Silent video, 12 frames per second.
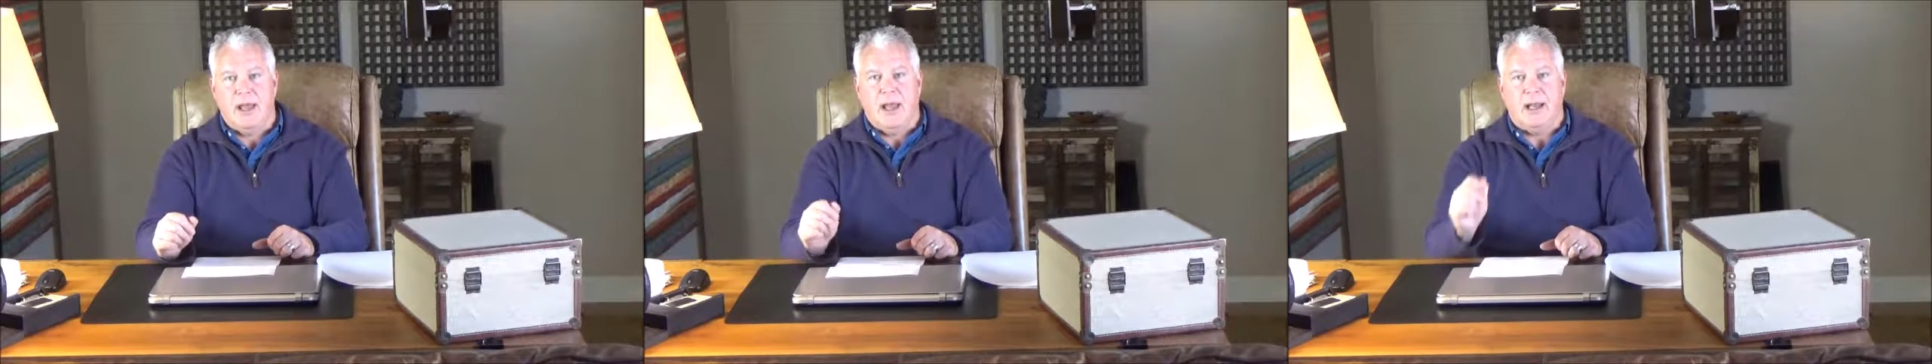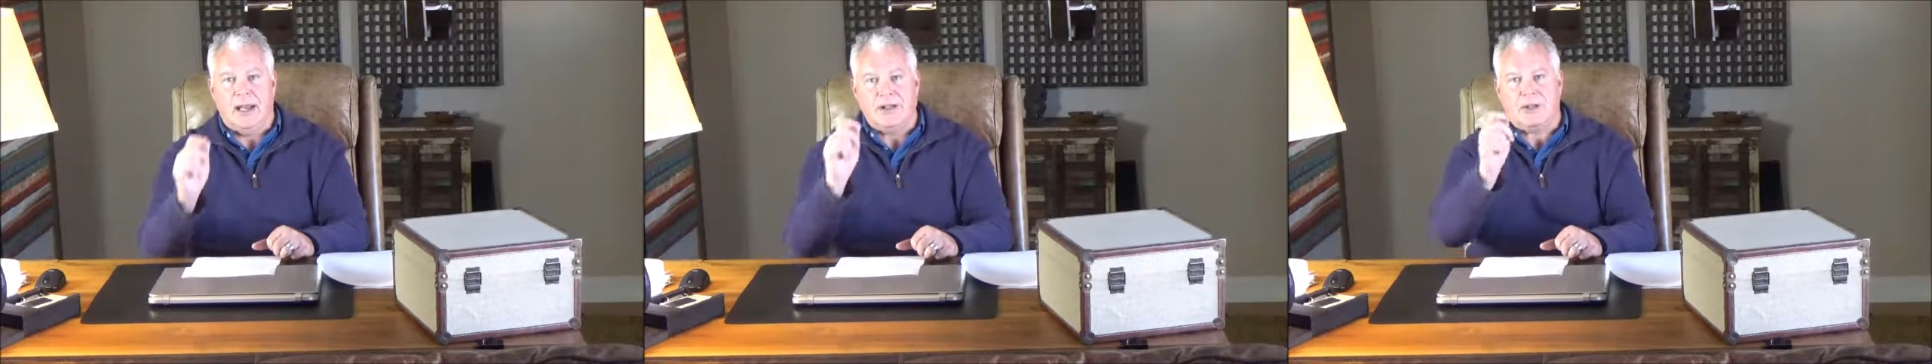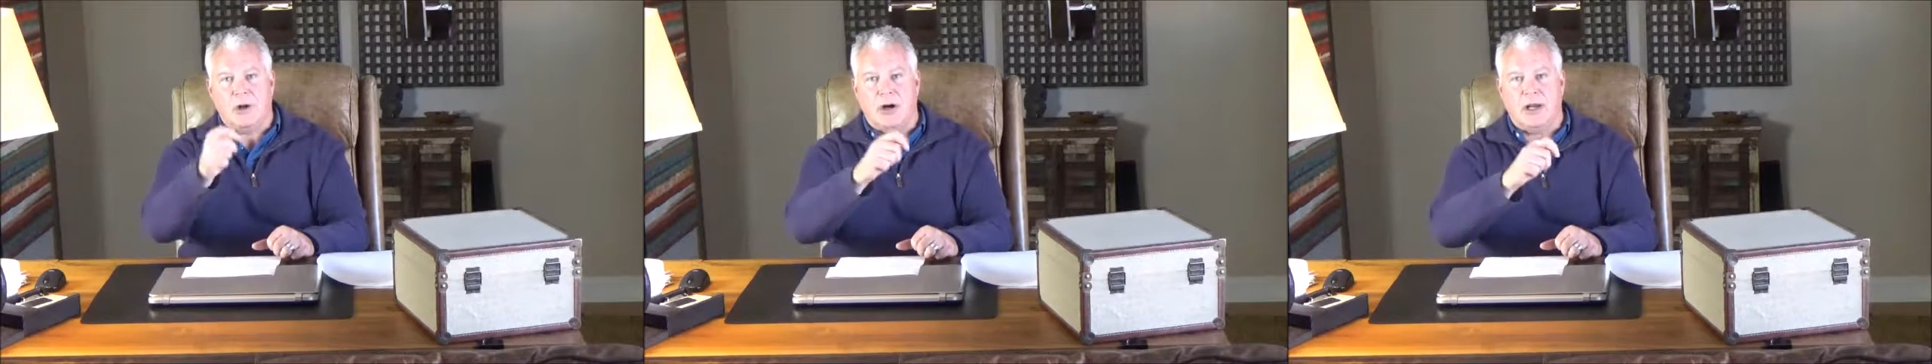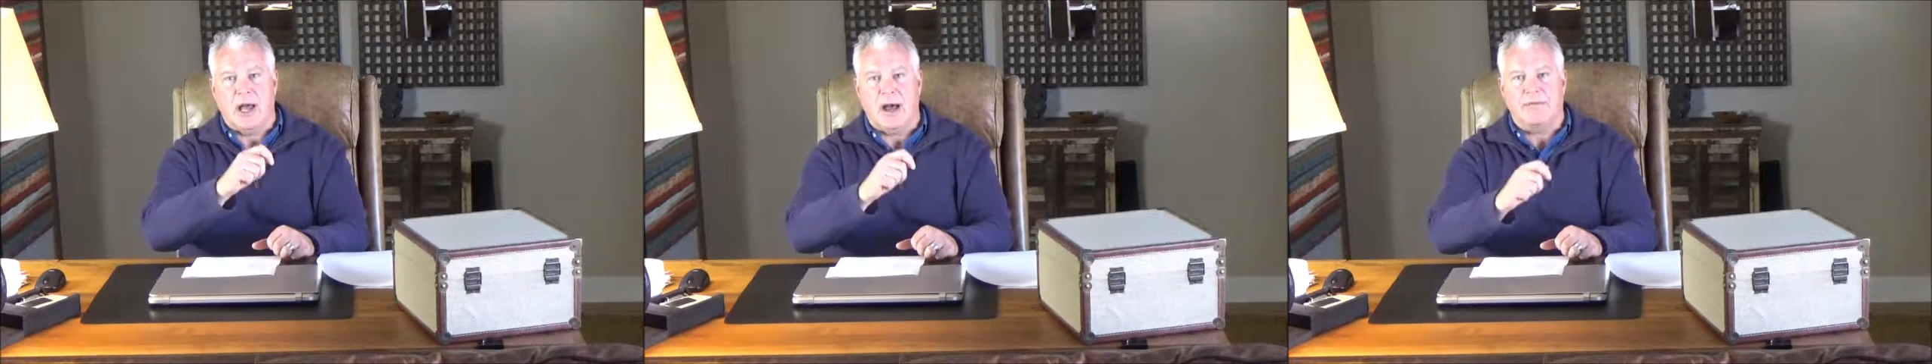Let's start a
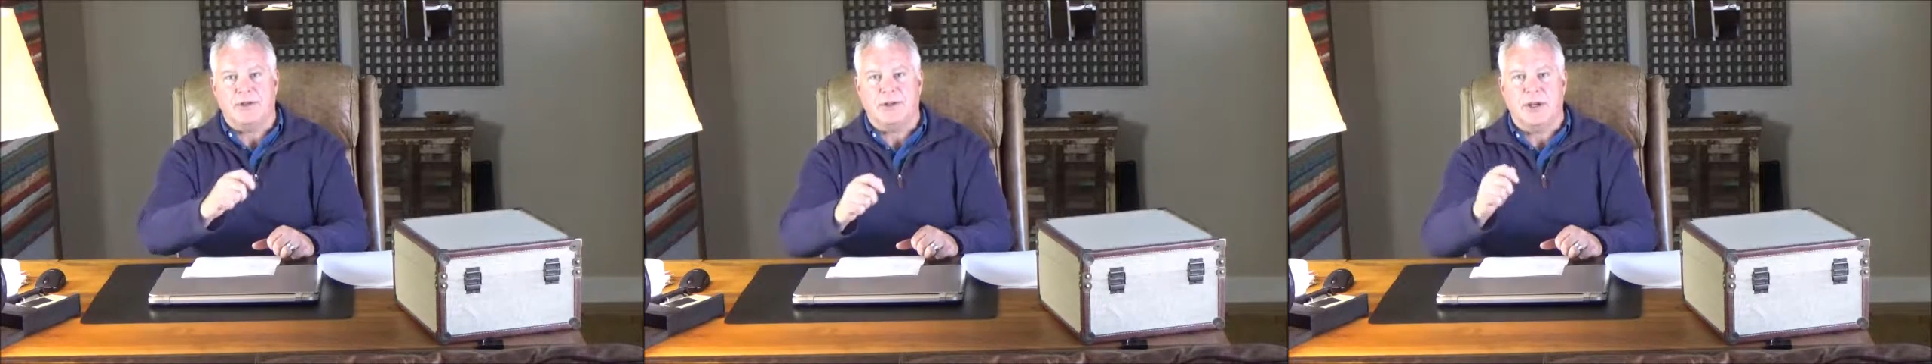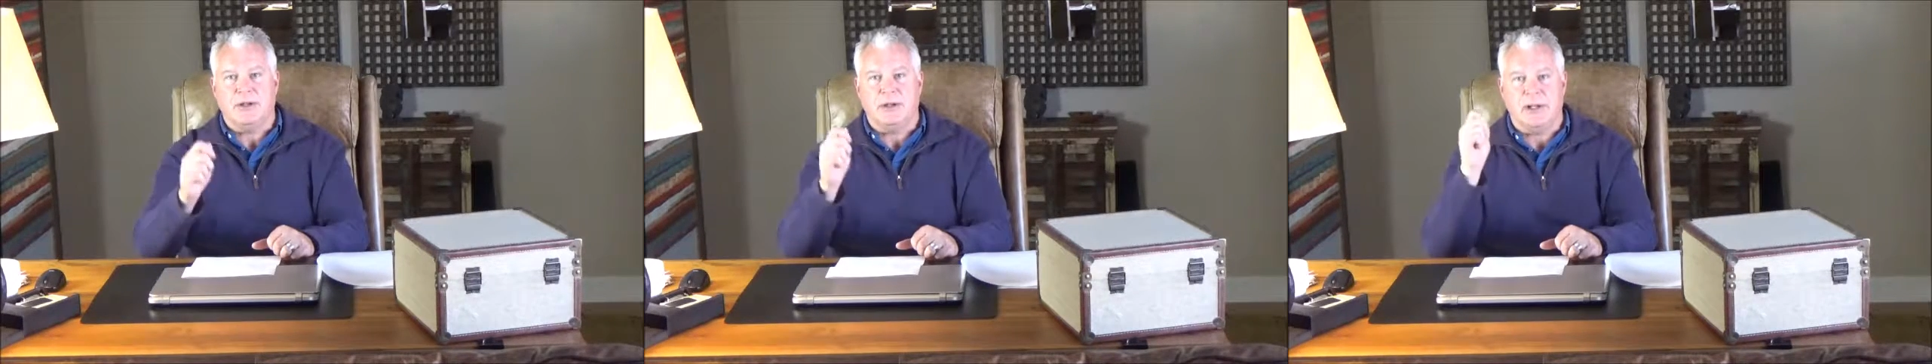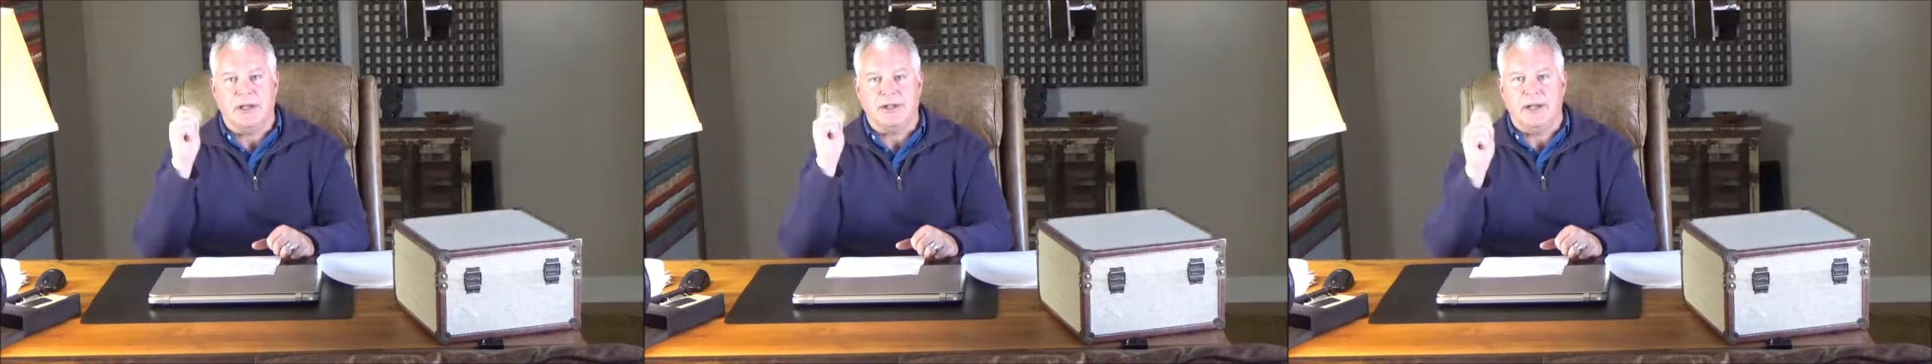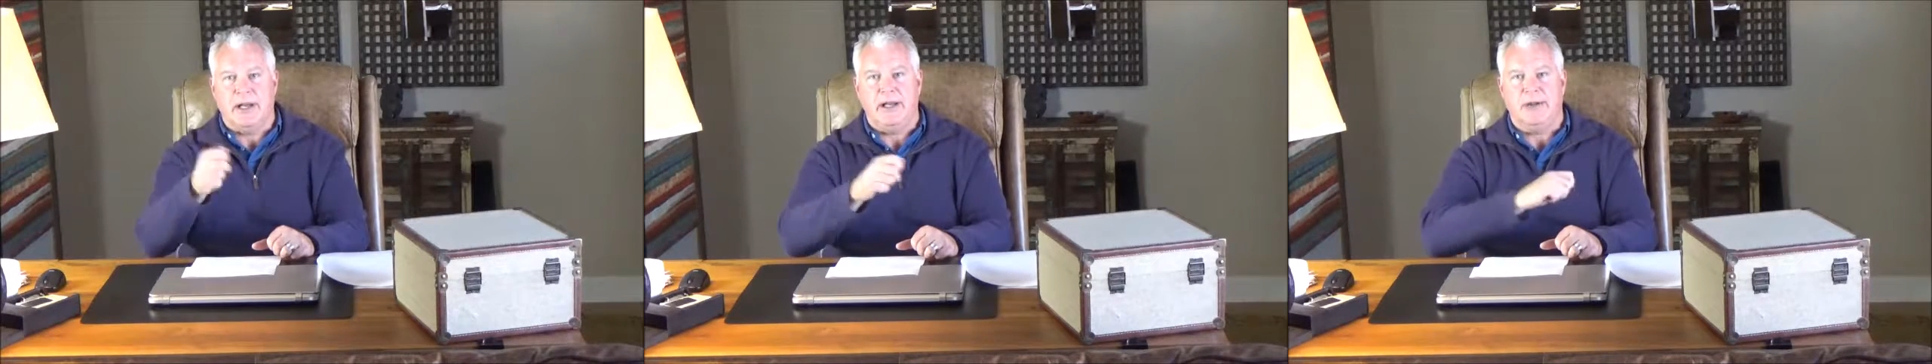conversation. Let's
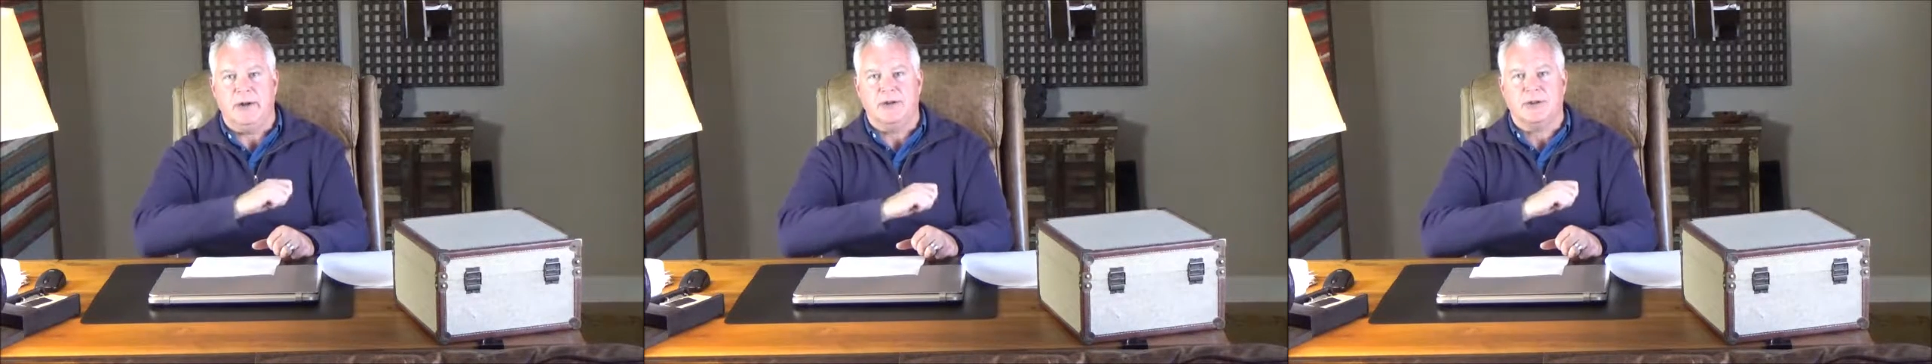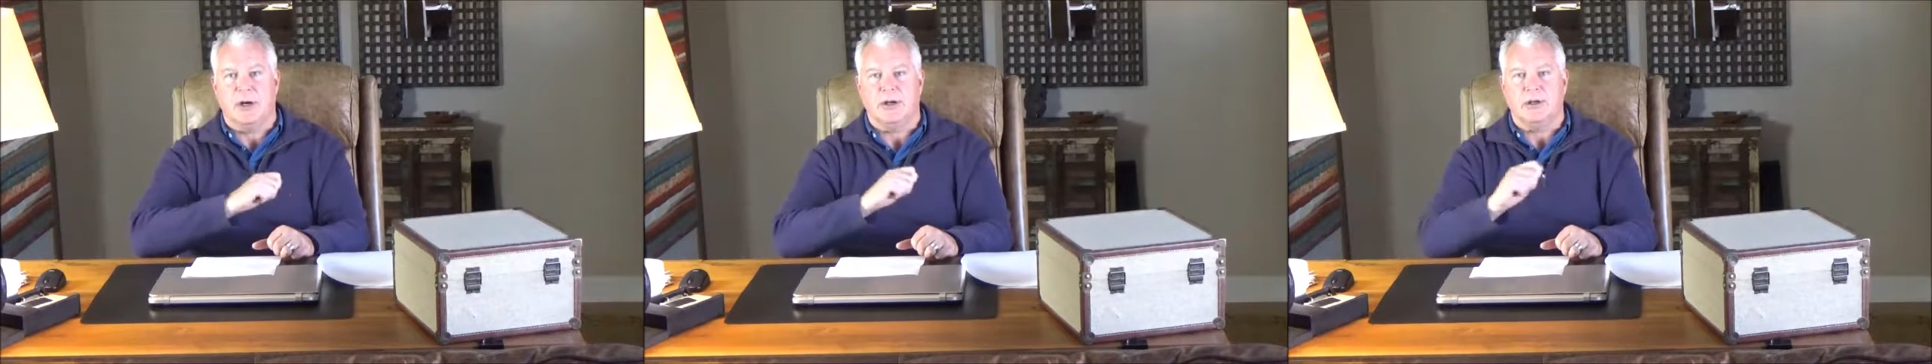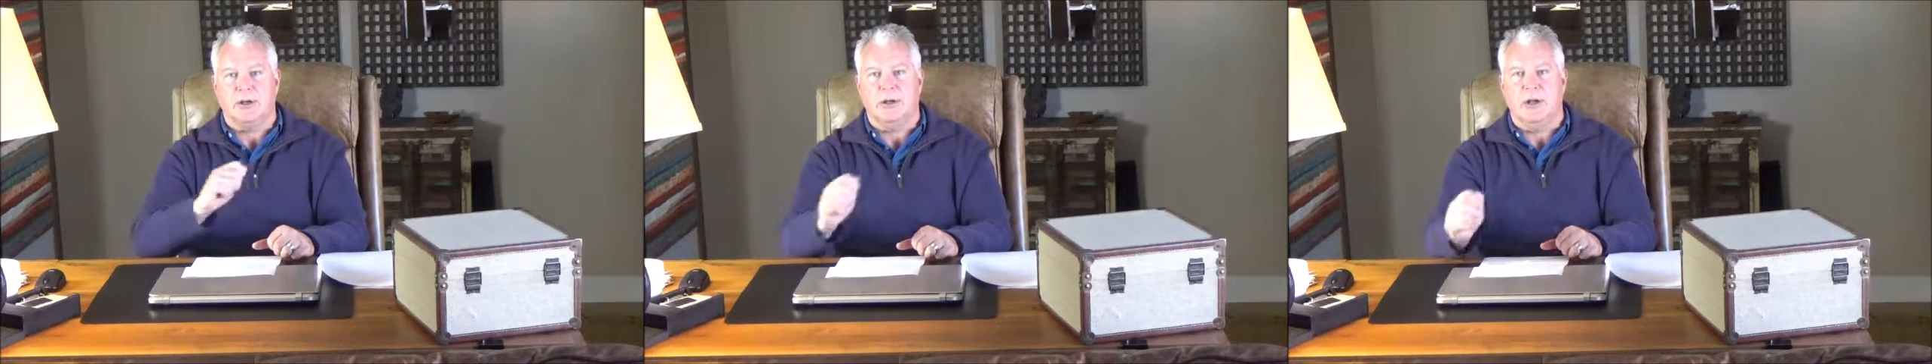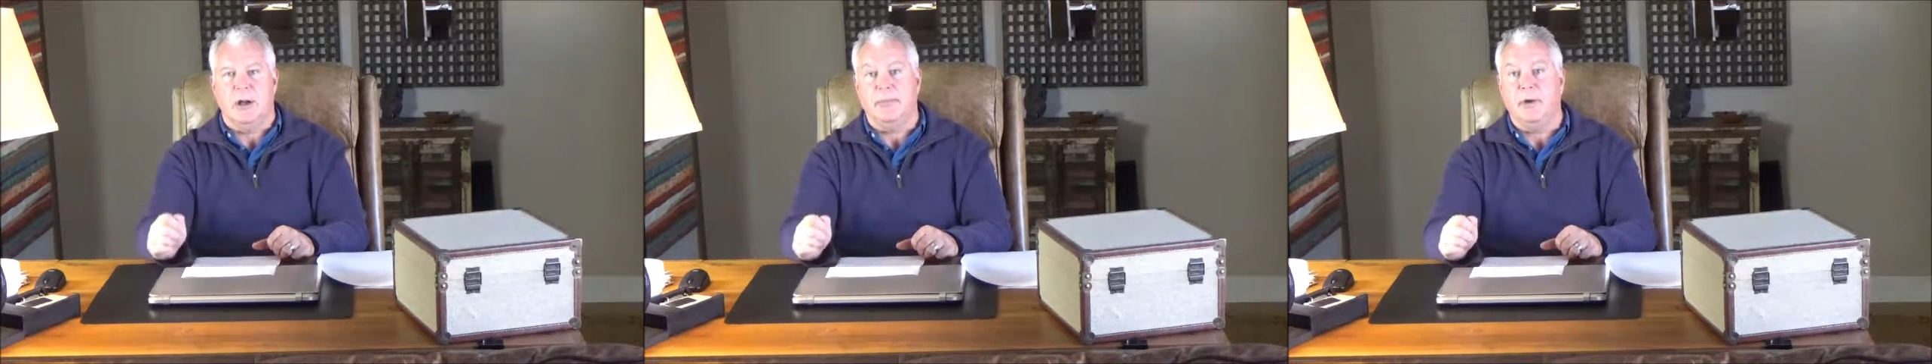get in there and start tuning
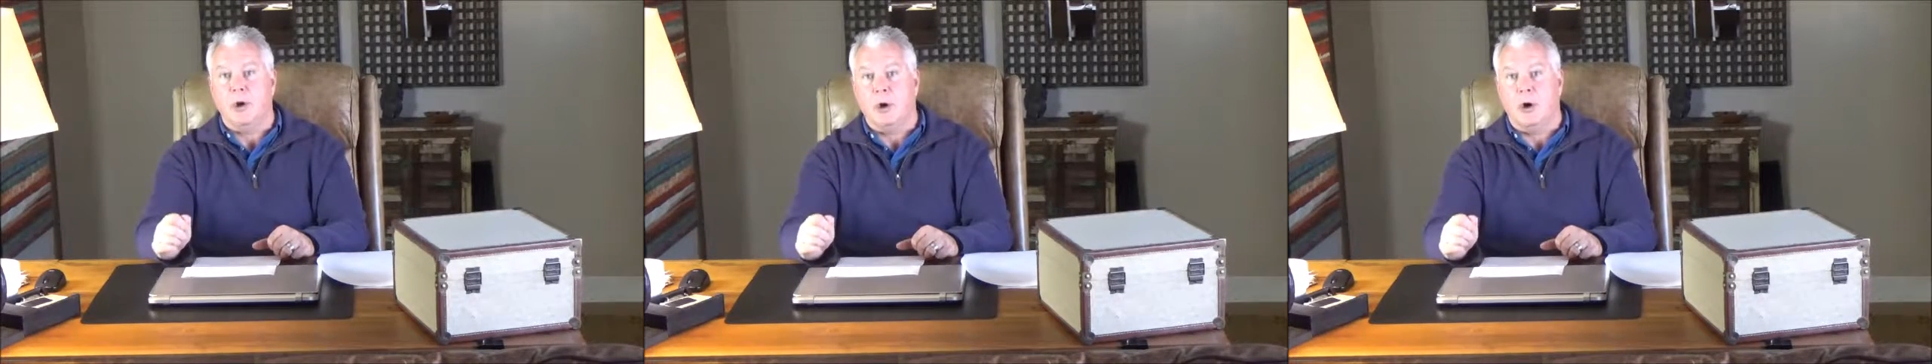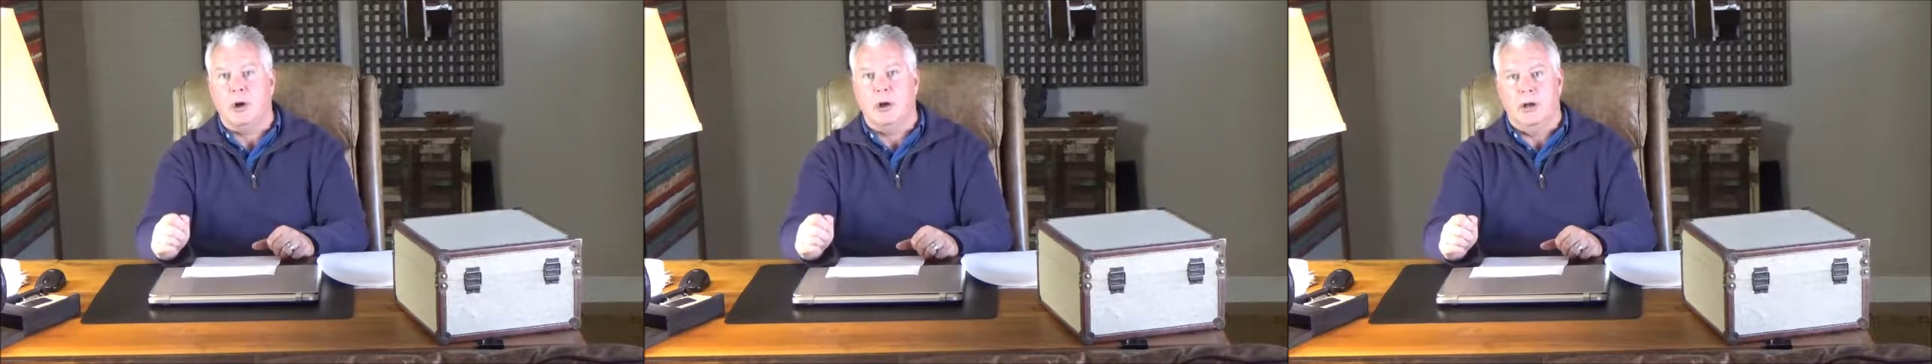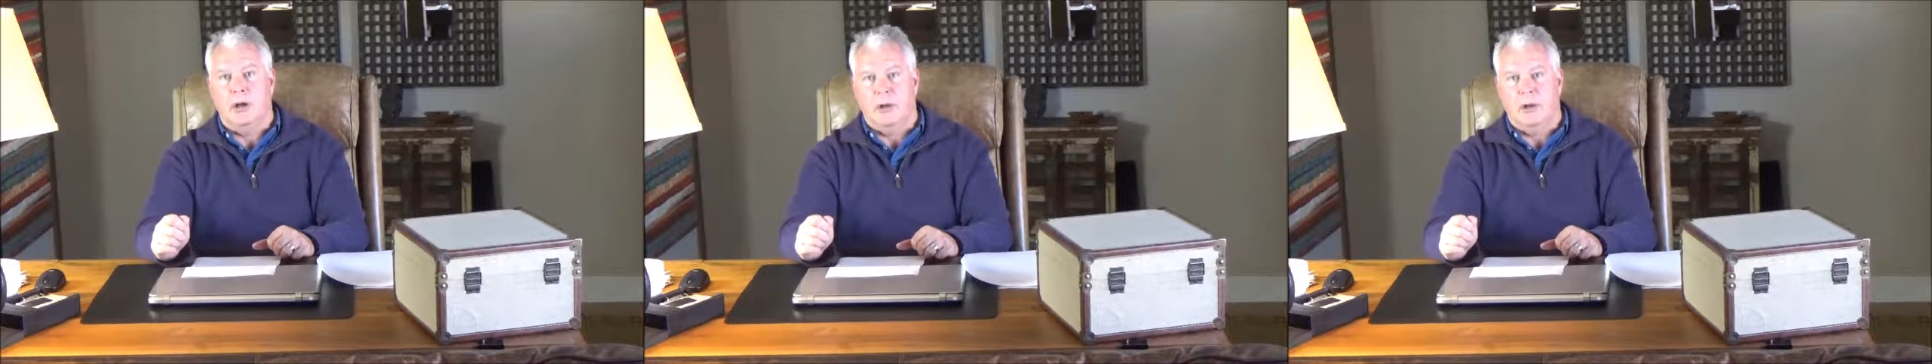up your